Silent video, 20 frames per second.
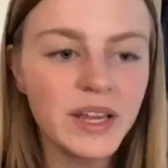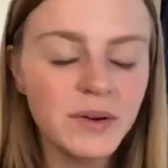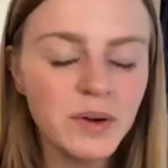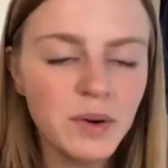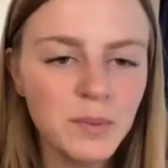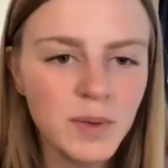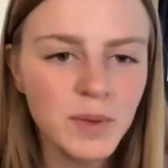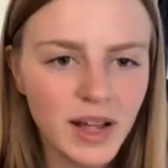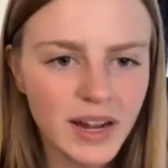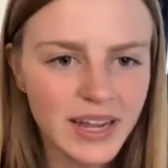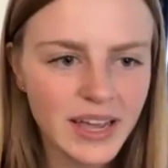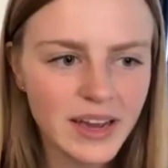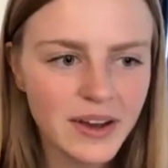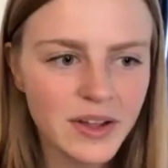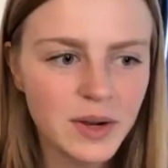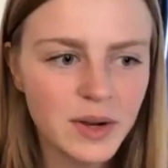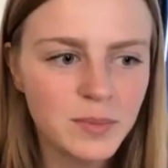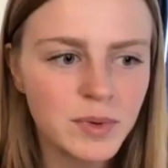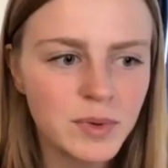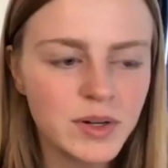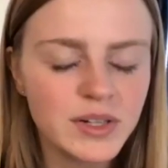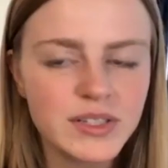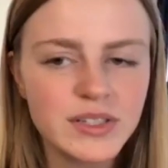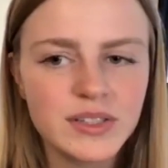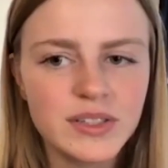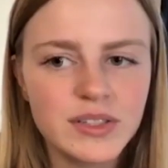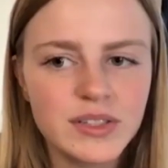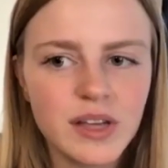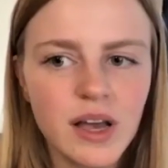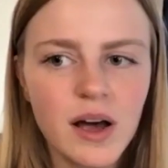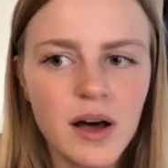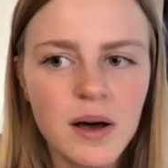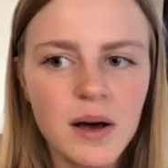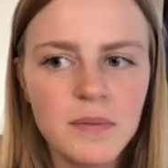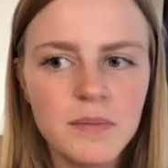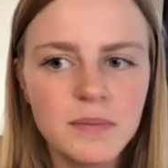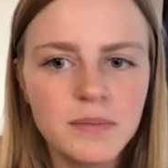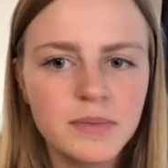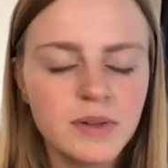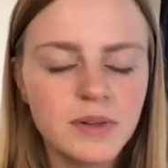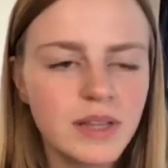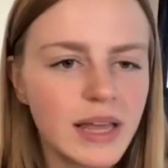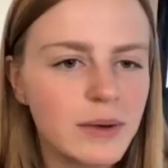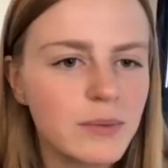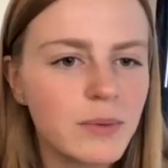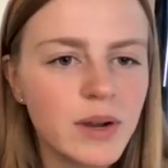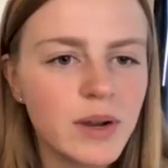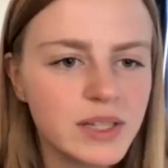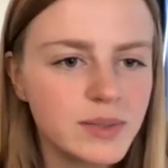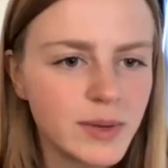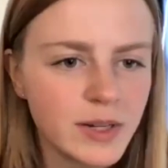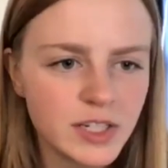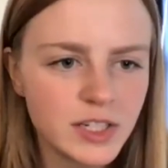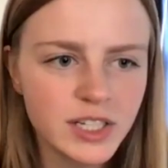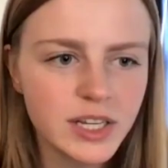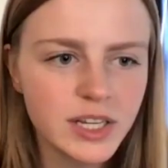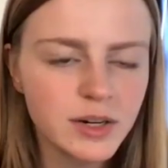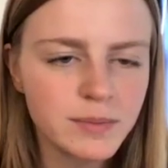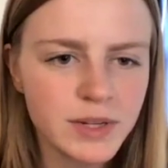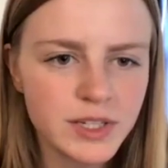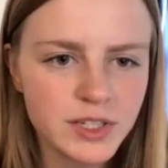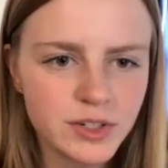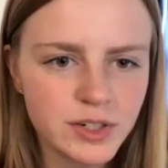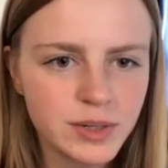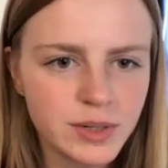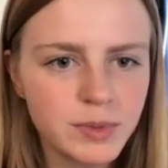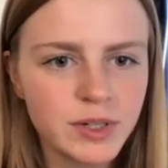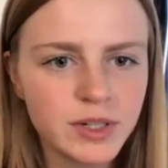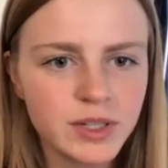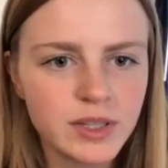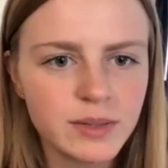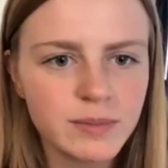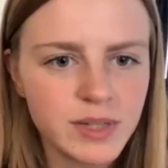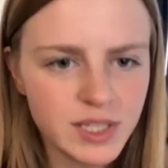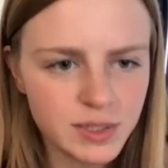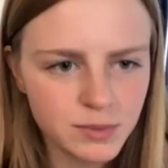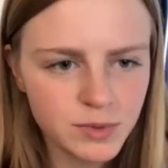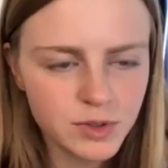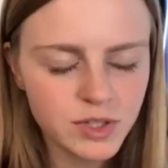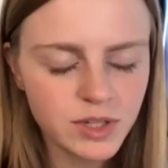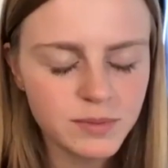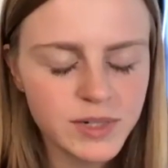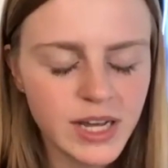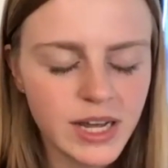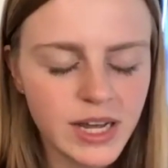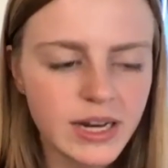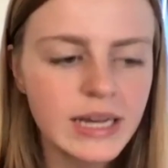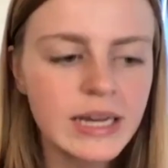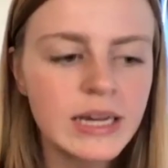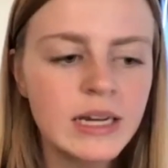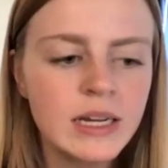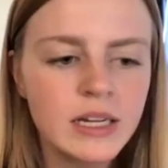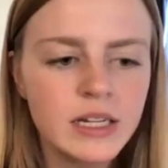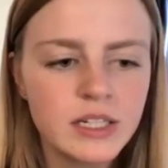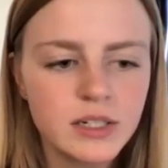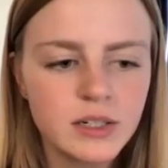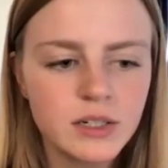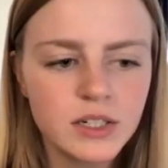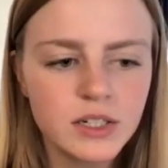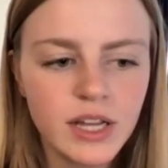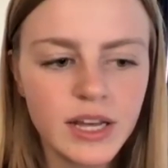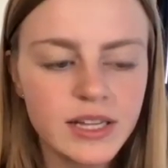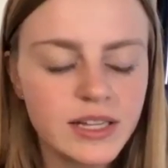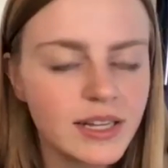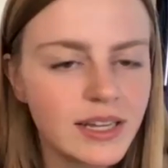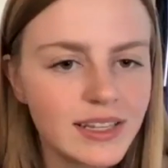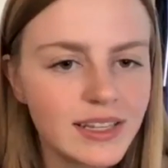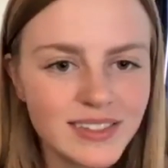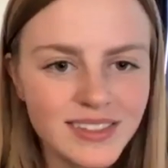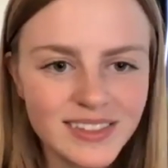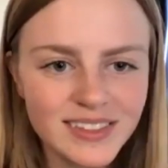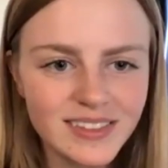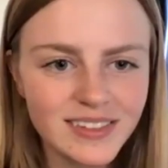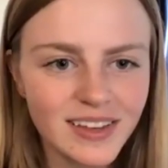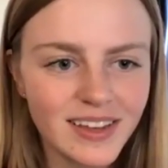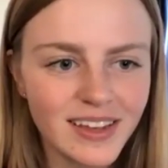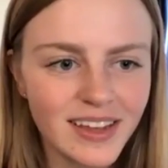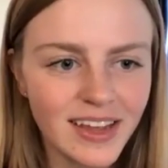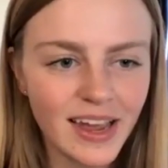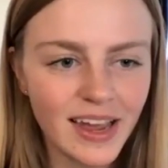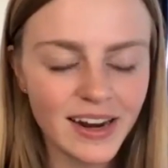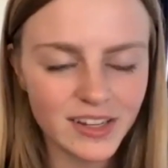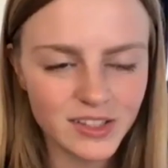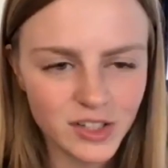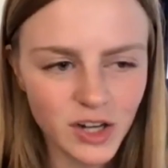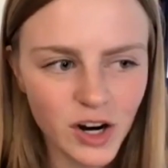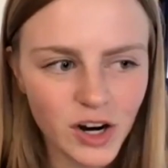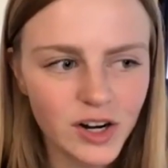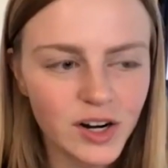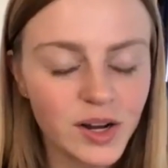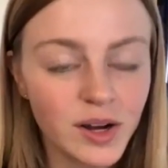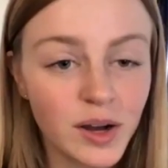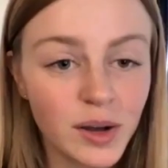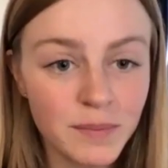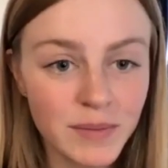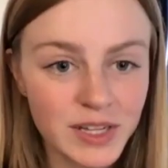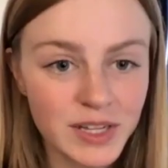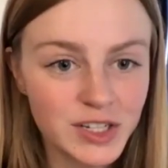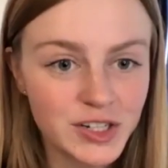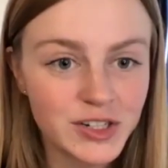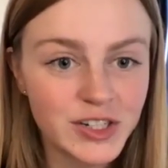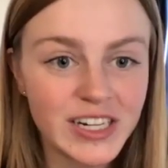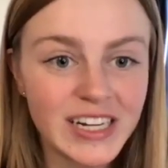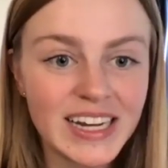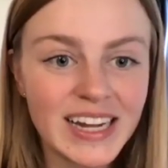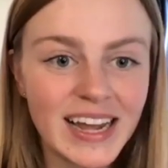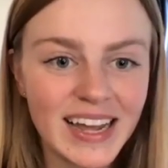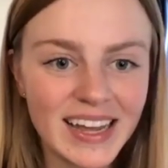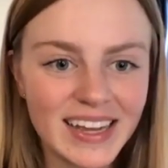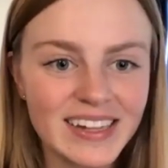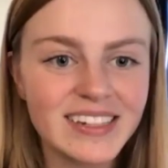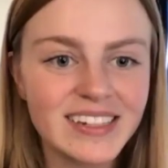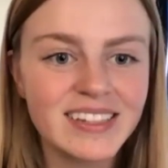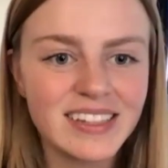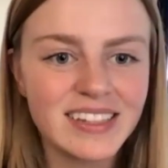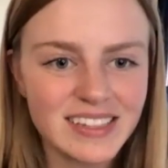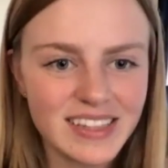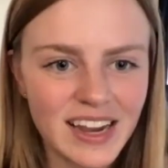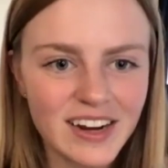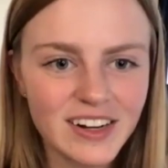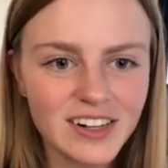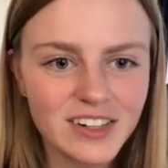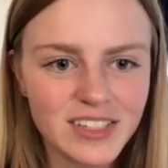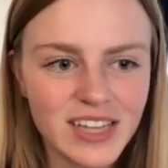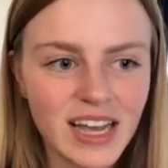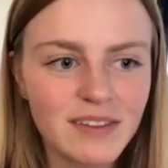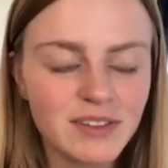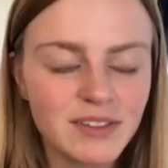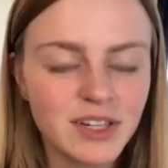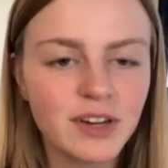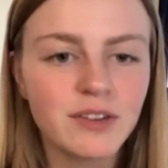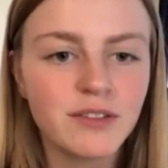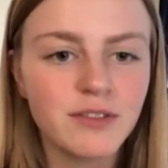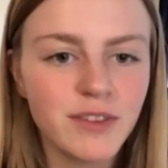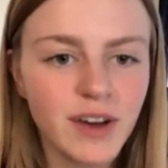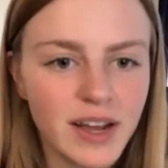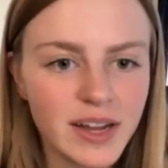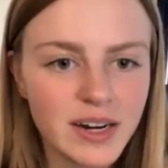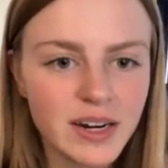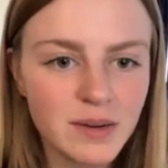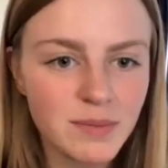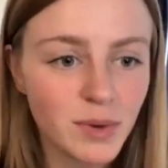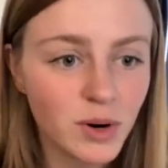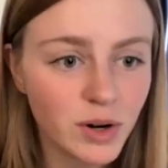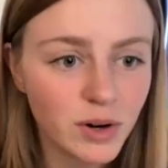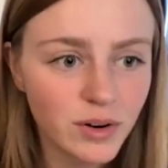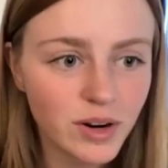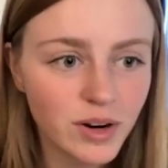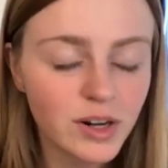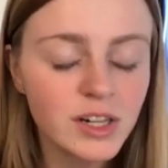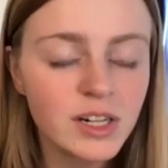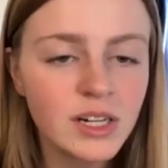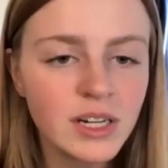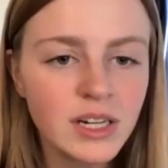you were plotting out your books, like what, especially your mystery book, The Missing Presumed Dead, it is at its heart a mystery, and these characters have to go find a murderer.